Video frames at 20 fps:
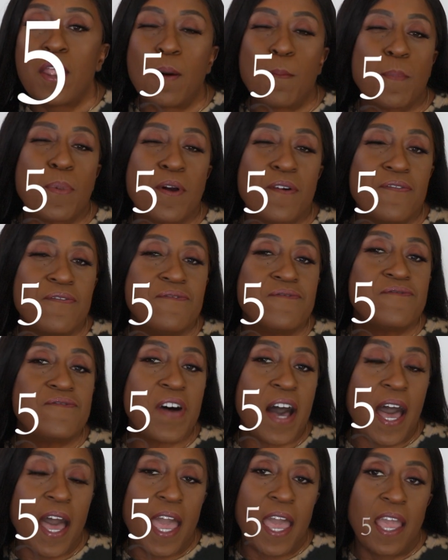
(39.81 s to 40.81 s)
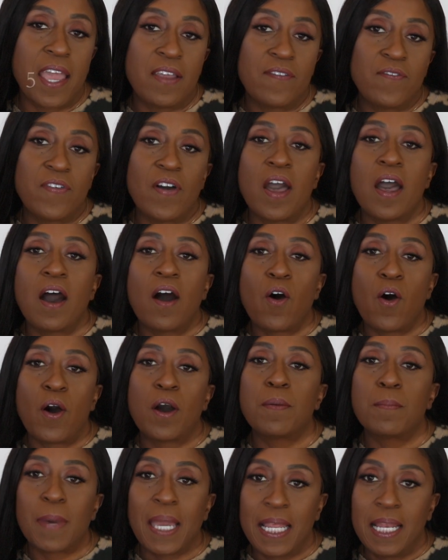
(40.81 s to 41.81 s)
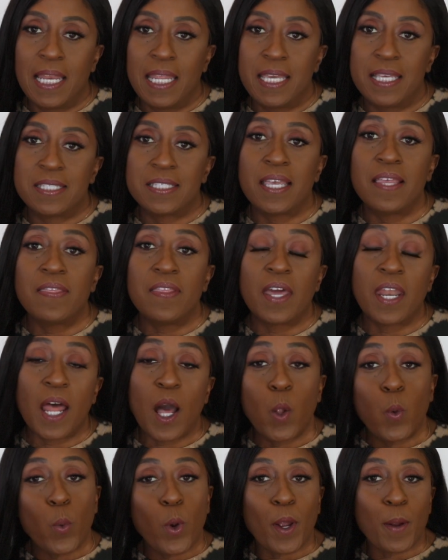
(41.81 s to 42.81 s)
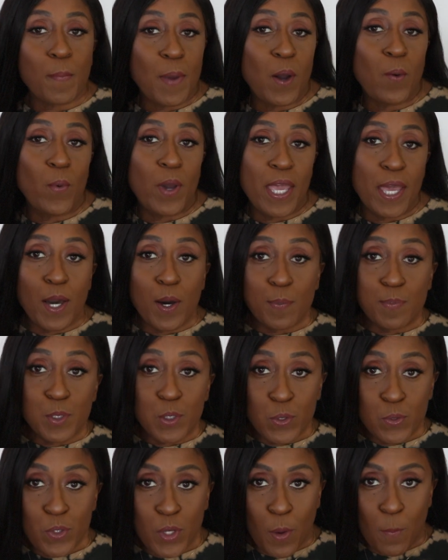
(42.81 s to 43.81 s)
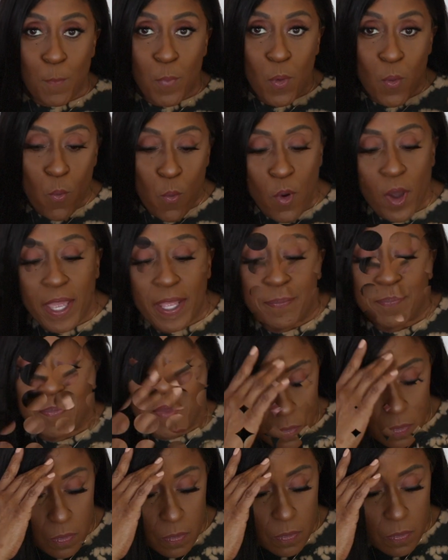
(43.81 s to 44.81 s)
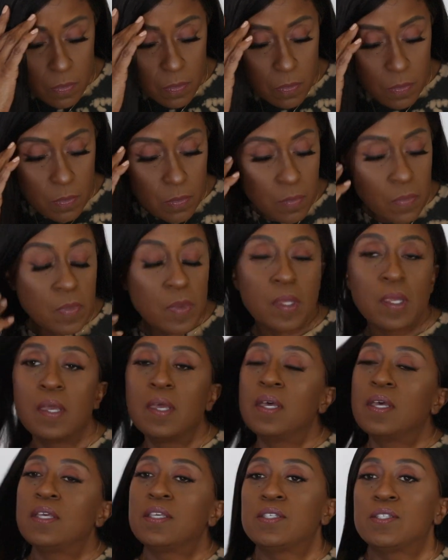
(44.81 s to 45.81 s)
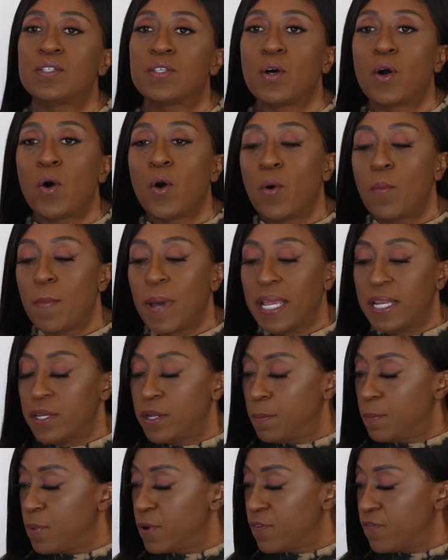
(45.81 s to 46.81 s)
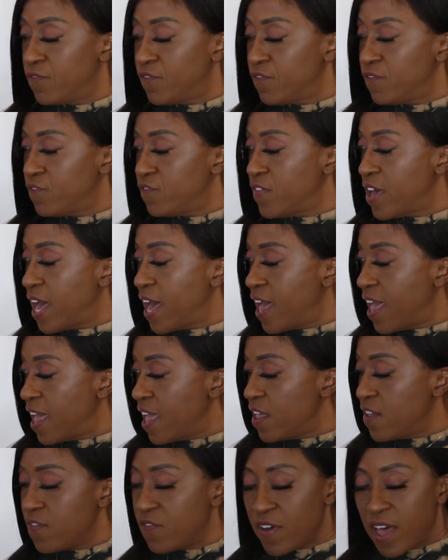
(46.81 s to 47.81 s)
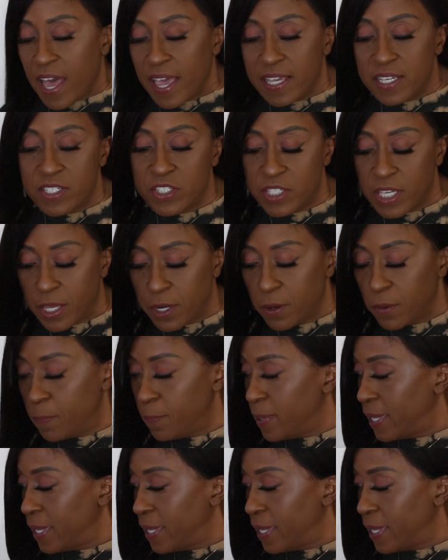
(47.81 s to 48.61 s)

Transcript: number 5 on my list, and then I'll work my way up to number 1. So my number 5 eyeshadow